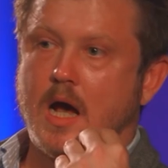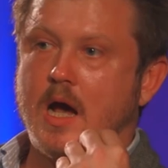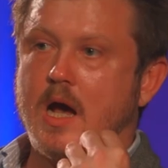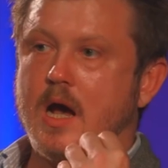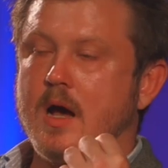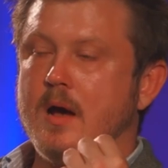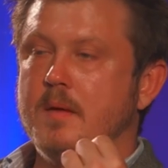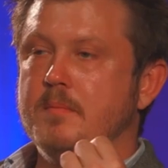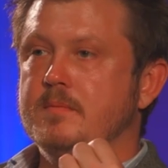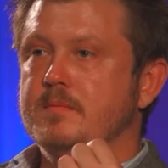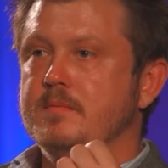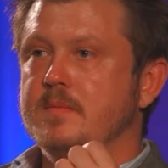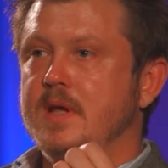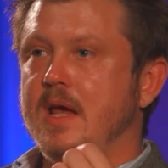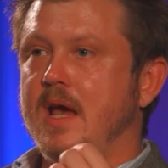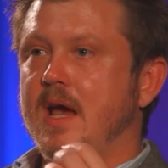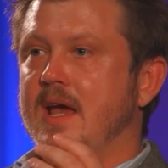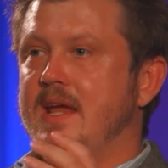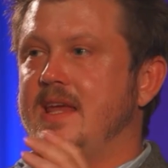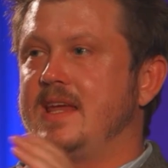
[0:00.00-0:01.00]

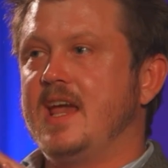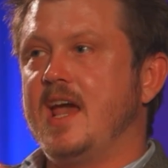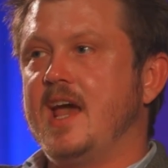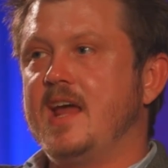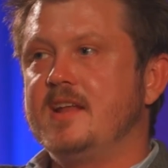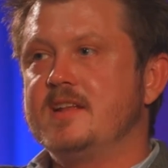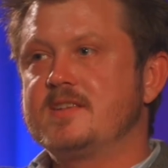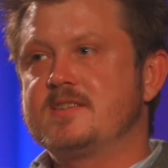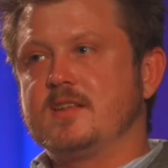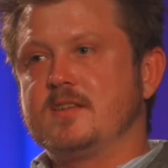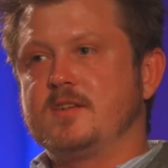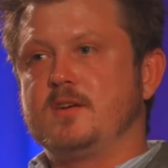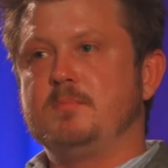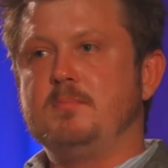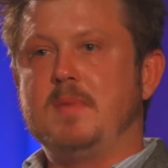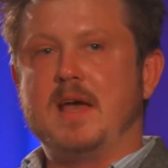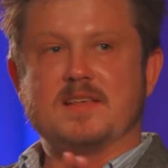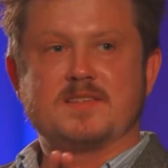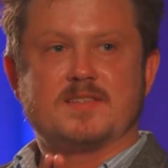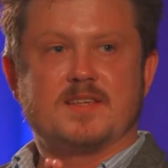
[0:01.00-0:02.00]
Again, it's a little
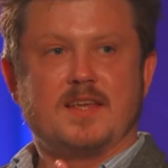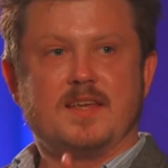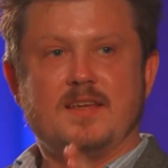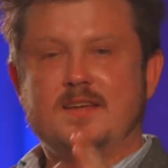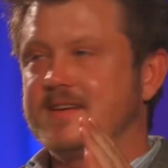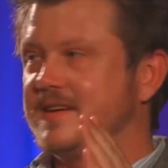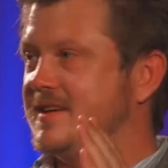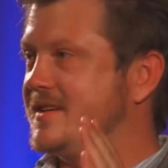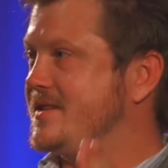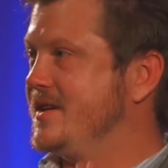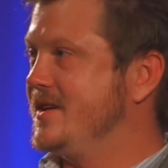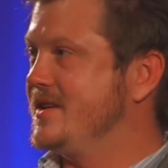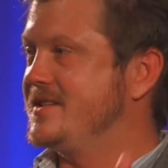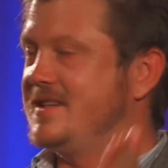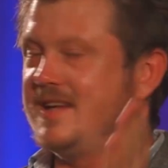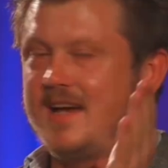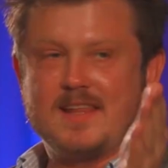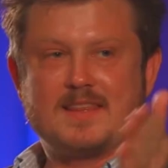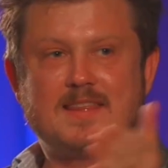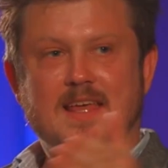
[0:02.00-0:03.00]
messy because it's
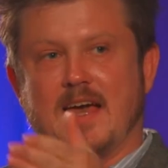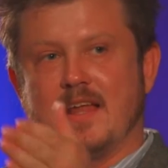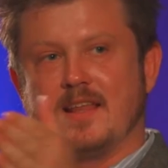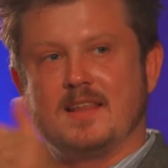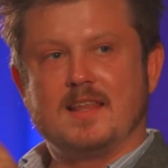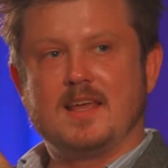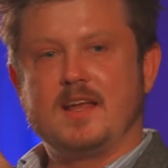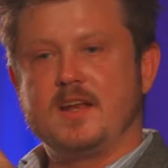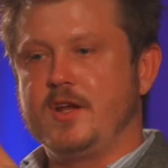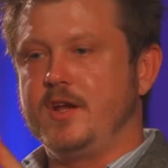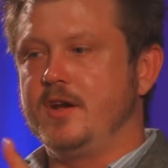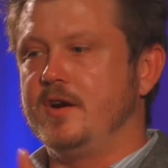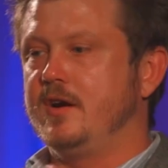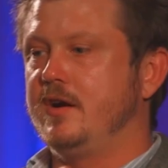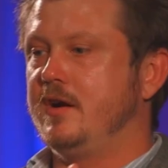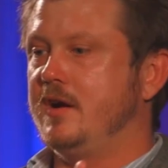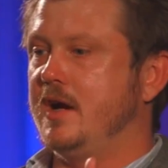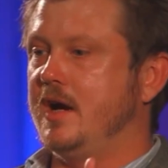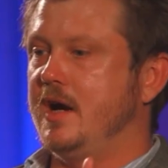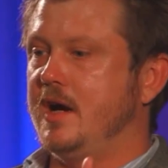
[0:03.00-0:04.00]
not that
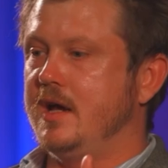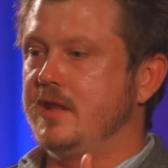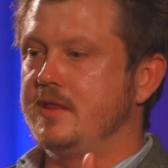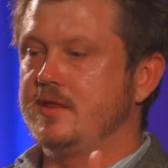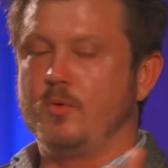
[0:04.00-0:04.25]
linear.